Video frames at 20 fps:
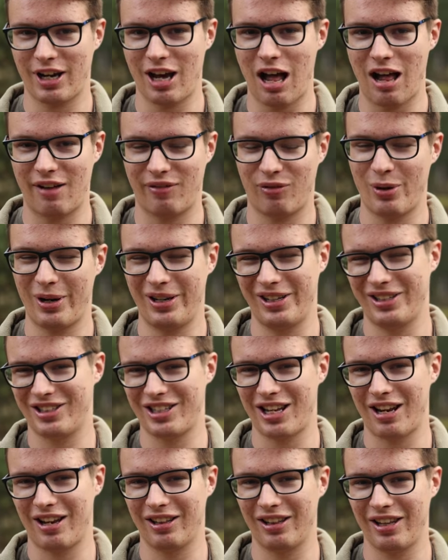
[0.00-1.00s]
calf when it
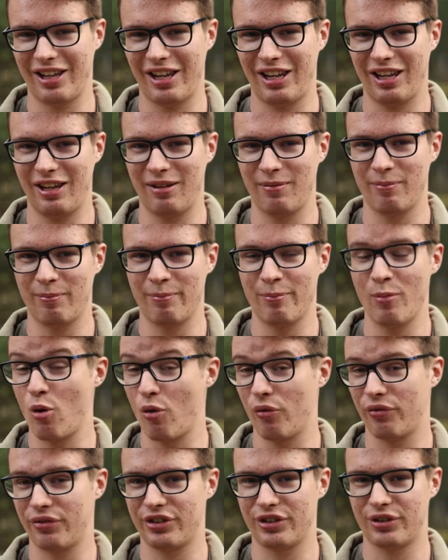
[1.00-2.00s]
suddenly
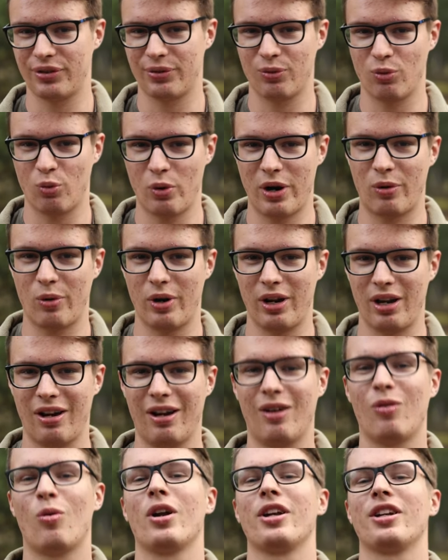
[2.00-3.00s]
moved where we
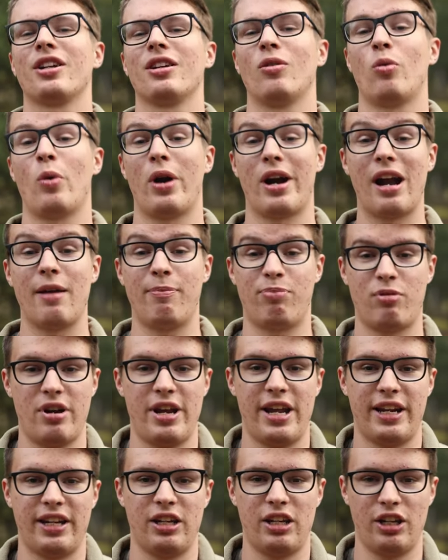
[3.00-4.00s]
one where I
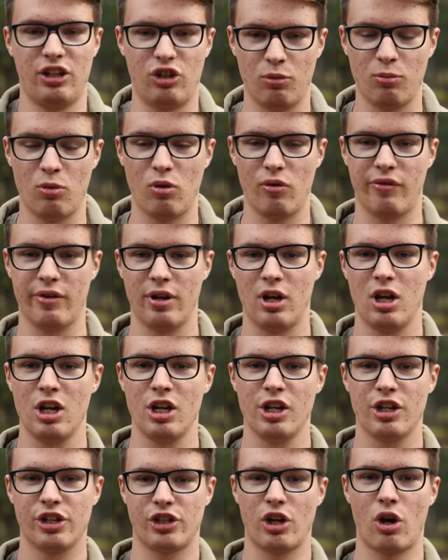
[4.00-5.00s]
predicted it to move.
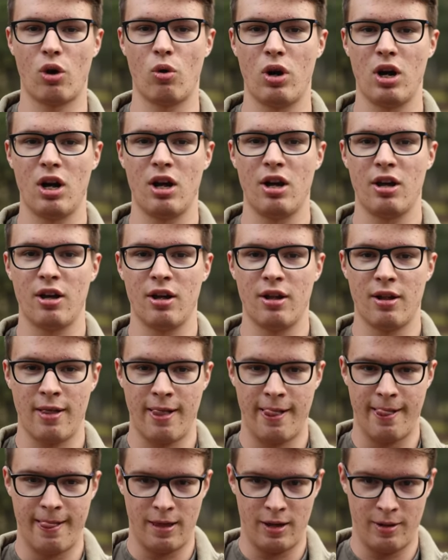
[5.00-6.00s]
So
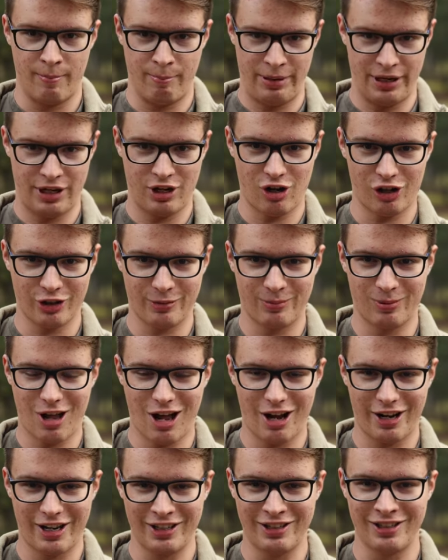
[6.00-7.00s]
be
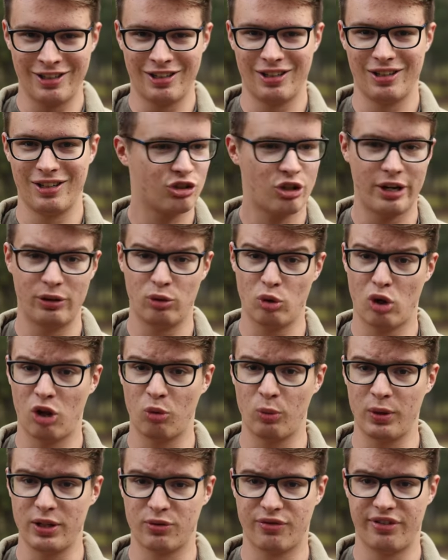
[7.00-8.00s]
cold-blooded, try to
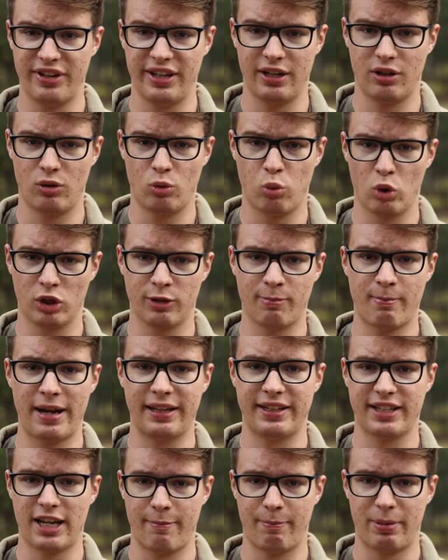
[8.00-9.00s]
always think what
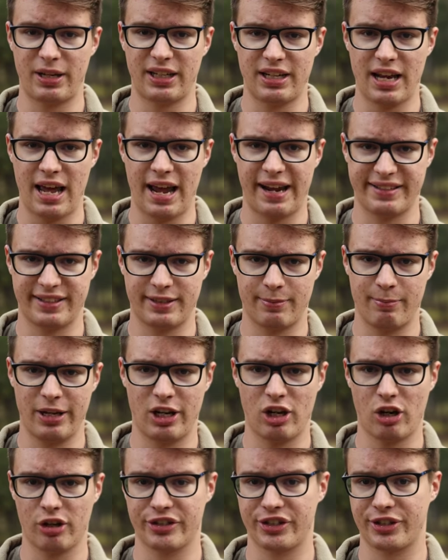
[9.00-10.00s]
might happen next
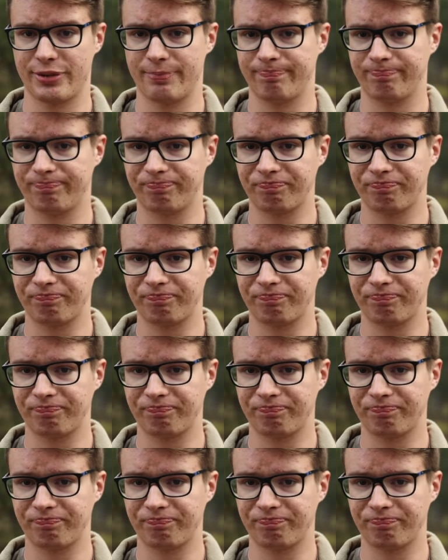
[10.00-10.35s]
because